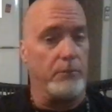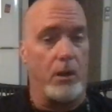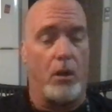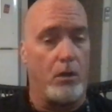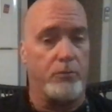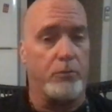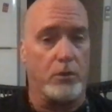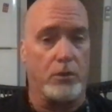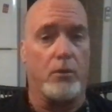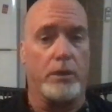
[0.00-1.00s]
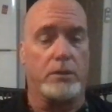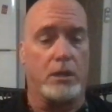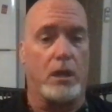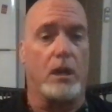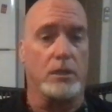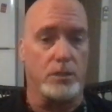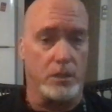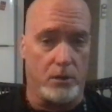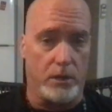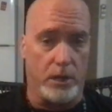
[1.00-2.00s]
all for going to college and
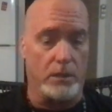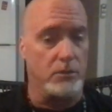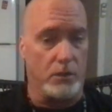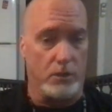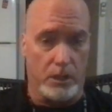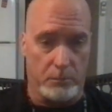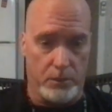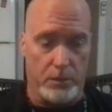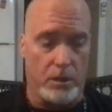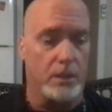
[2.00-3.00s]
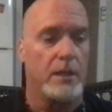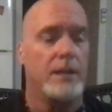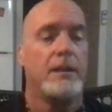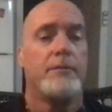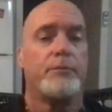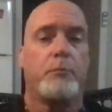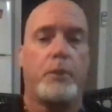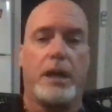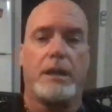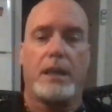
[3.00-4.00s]
learning, so don't get me wrong.
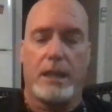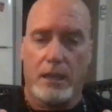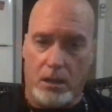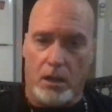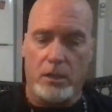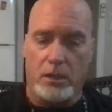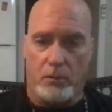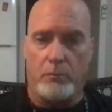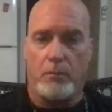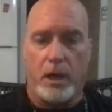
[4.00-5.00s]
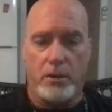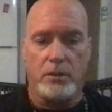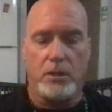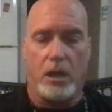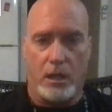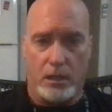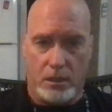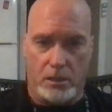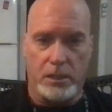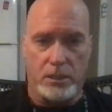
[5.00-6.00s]
But, you know, modern
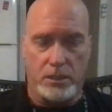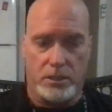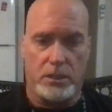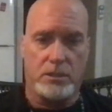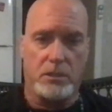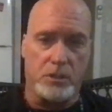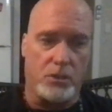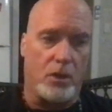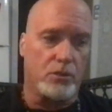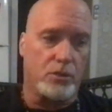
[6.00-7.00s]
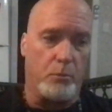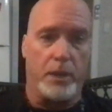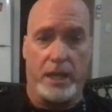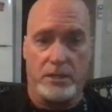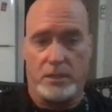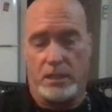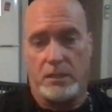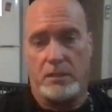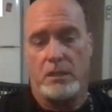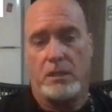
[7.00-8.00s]
collegiate system is also based
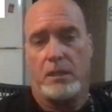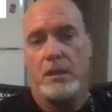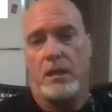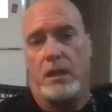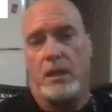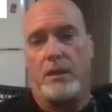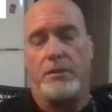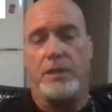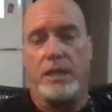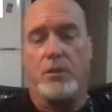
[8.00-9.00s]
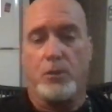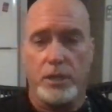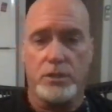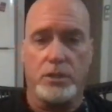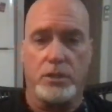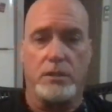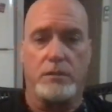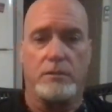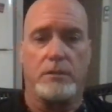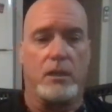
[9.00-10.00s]
in the
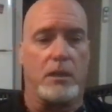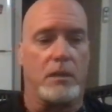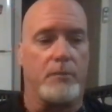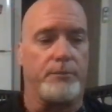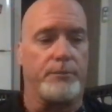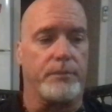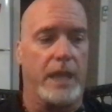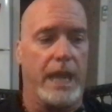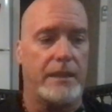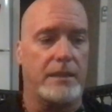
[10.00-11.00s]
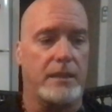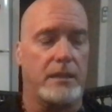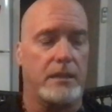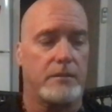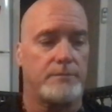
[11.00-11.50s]
Christian Catholic